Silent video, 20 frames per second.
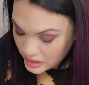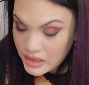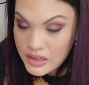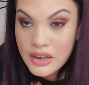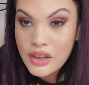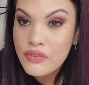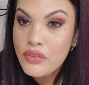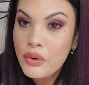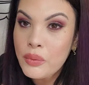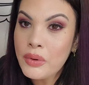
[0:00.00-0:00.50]

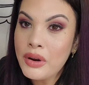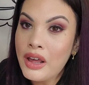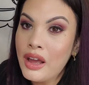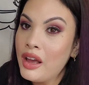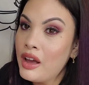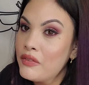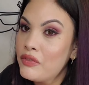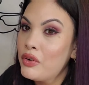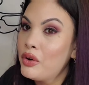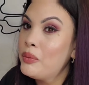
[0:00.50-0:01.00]
Never would I
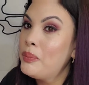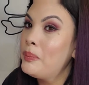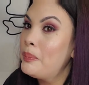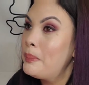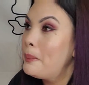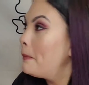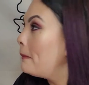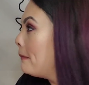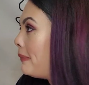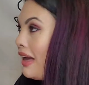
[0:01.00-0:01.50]
ever
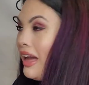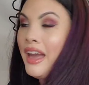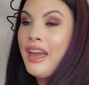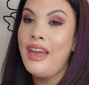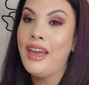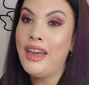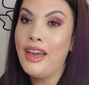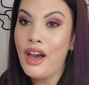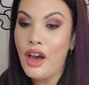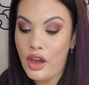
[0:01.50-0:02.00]

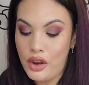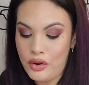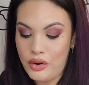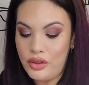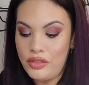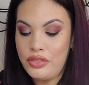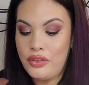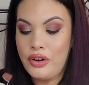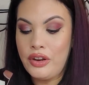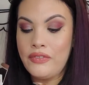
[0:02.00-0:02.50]
pay $135